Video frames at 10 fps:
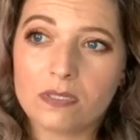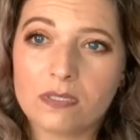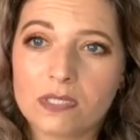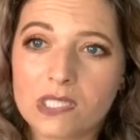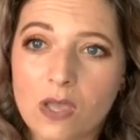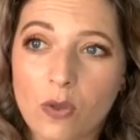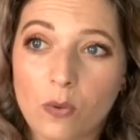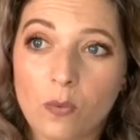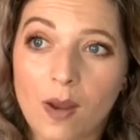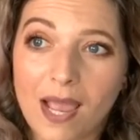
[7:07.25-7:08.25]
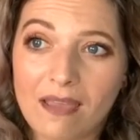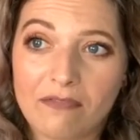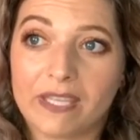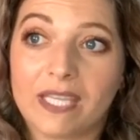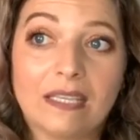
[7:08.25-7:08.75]
so
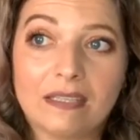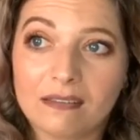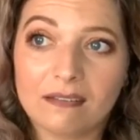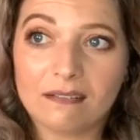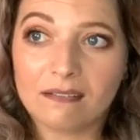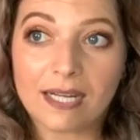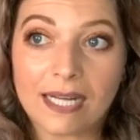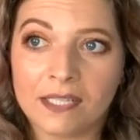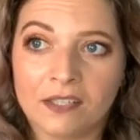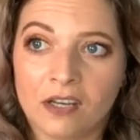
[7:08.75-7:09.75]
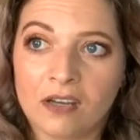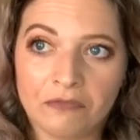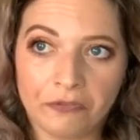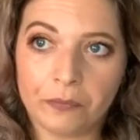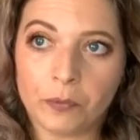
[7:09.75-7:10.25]
heavy and
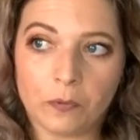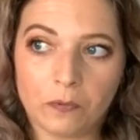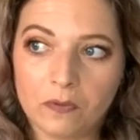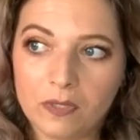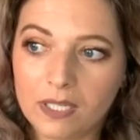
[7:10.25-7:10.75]
uncomfortable,